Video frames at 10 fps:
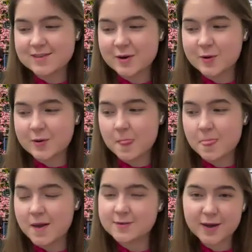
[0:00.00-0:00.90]
So
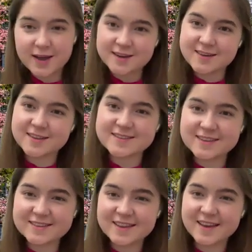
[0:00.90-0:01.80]
that's my
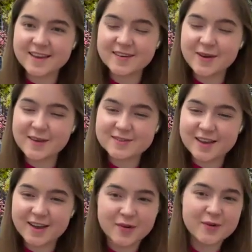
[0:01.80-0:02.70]
idealistic way of
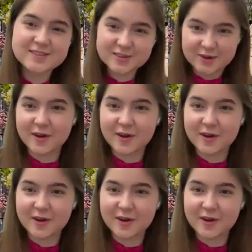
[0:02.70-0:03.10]
saying I want us